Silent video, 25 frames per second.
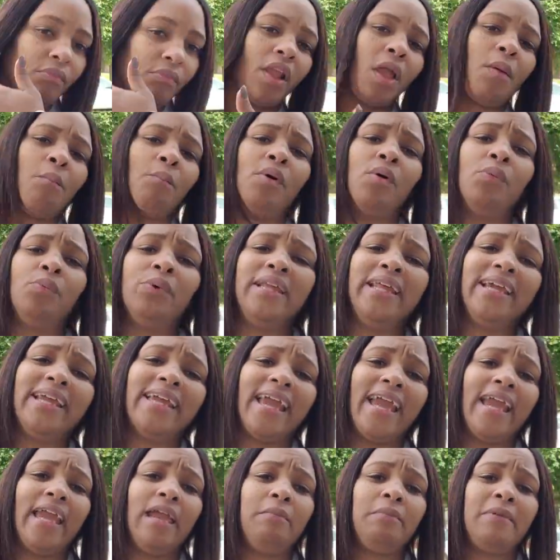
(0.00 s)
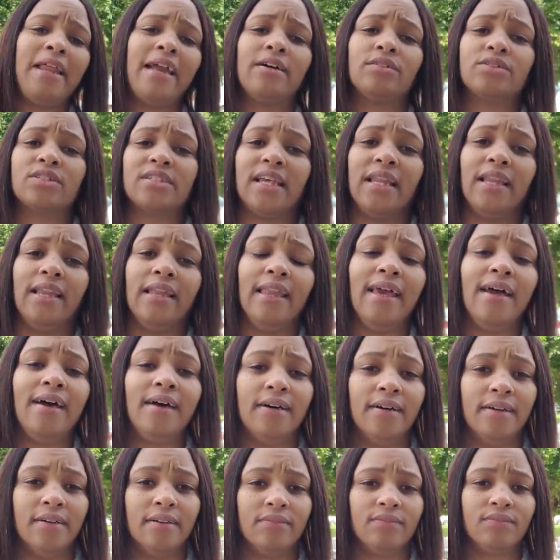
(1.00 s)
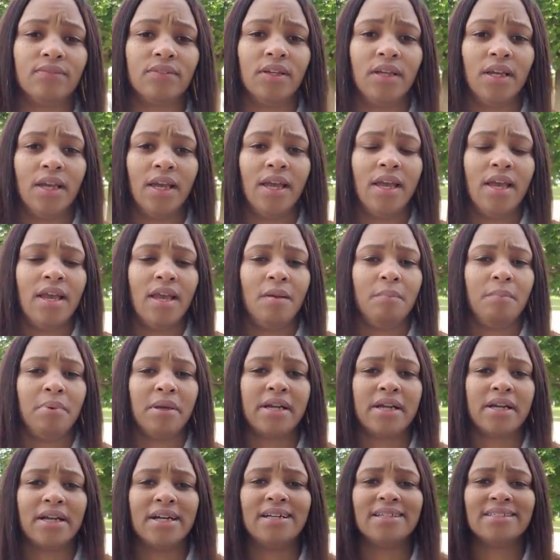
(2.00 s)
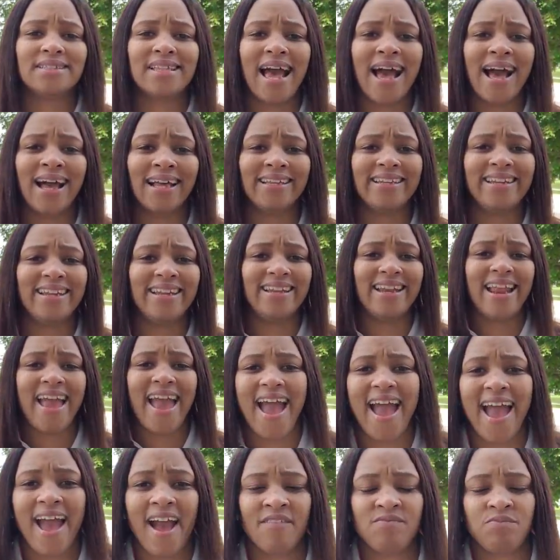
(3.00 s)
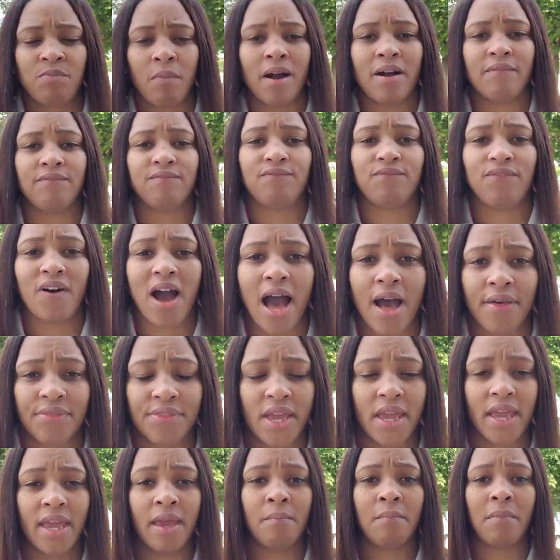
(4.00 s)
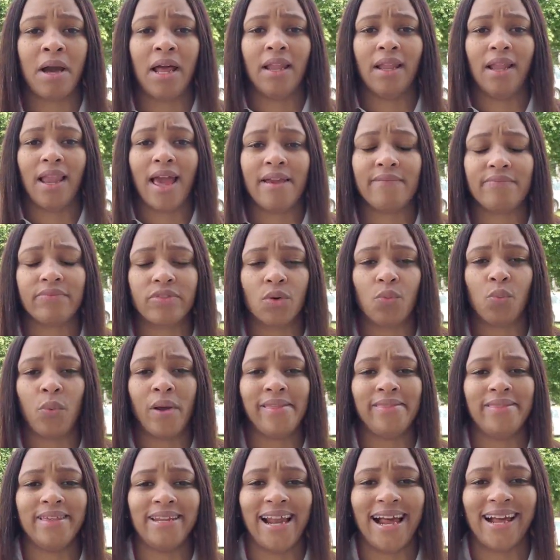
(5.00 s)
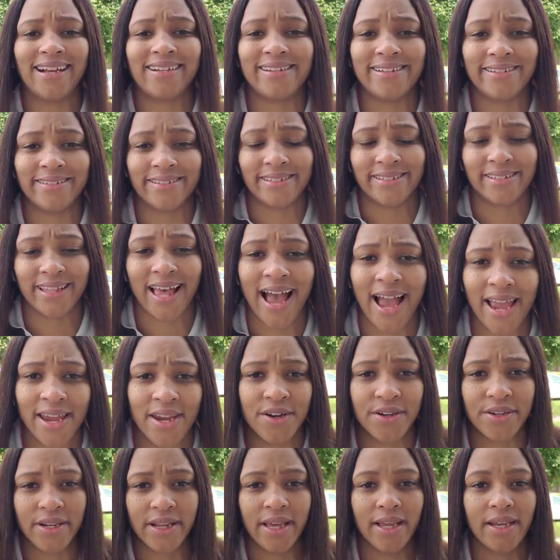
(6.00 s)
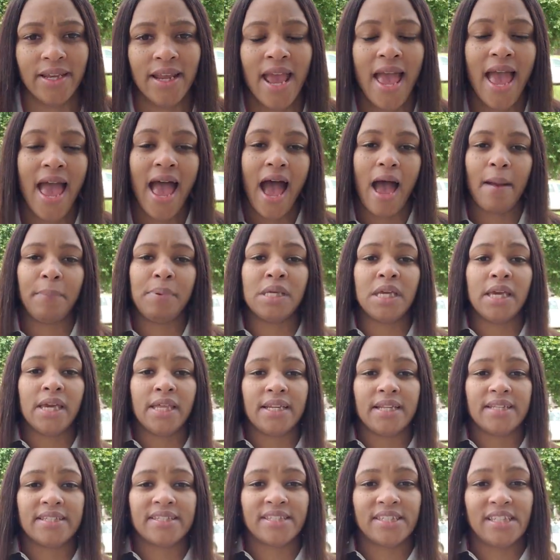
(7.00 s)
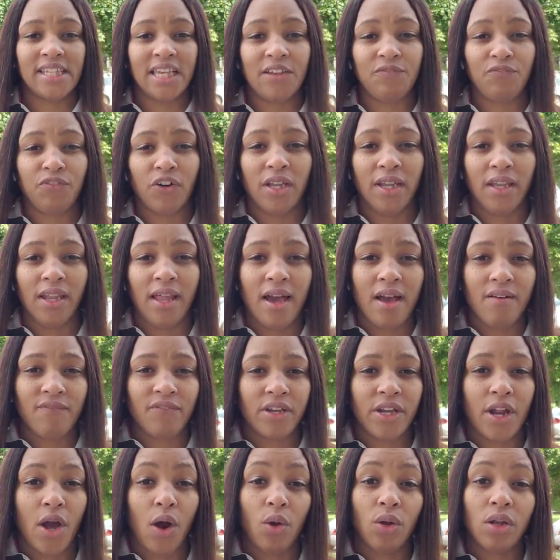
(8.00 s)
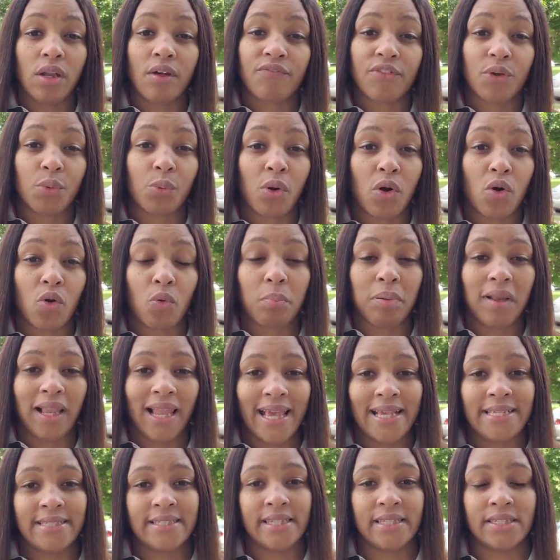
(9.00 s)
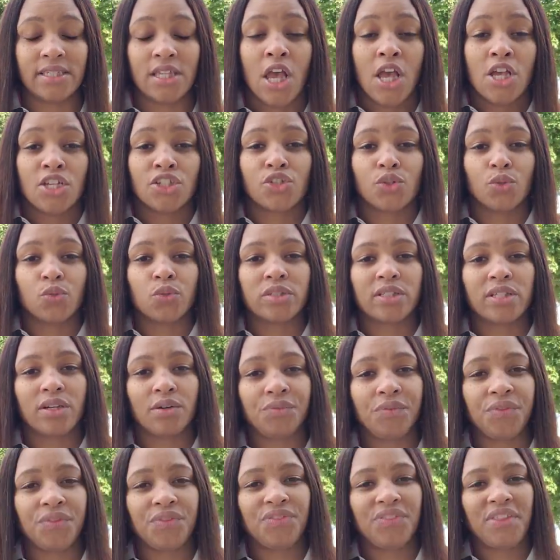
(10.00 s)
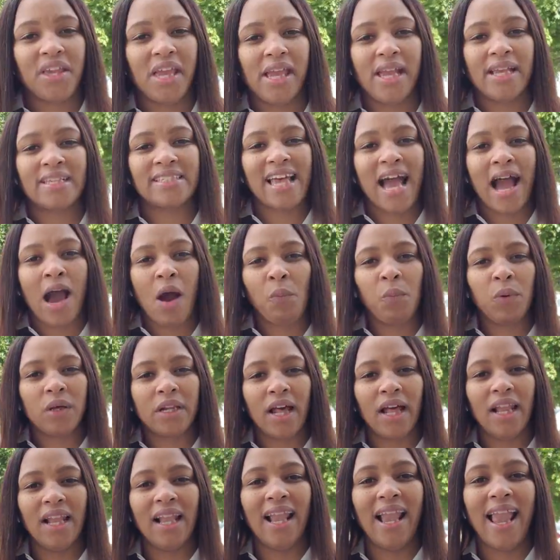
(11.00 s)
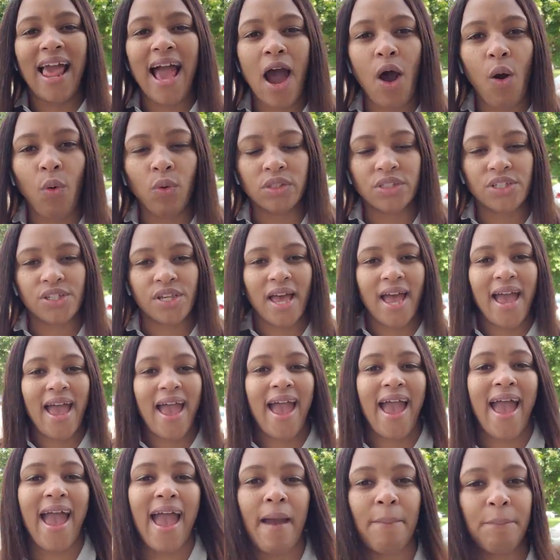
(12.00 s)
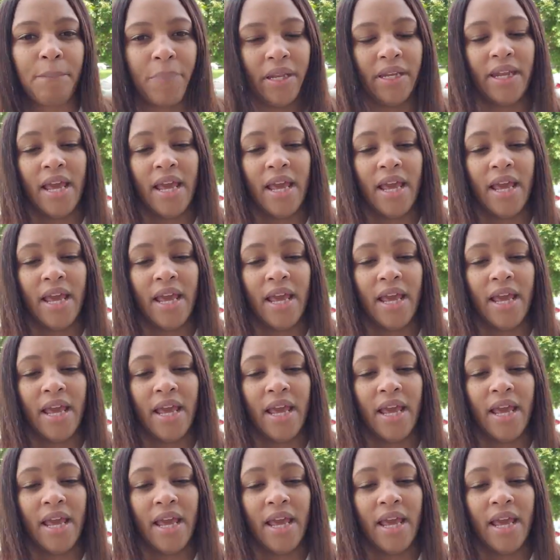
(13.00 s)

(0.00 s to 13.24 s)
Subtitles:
But when it came down to love, because I didn't have my father in my life the way that I desired it, I began to seek for love in all of the wrong places. So certain things I would allow to happen.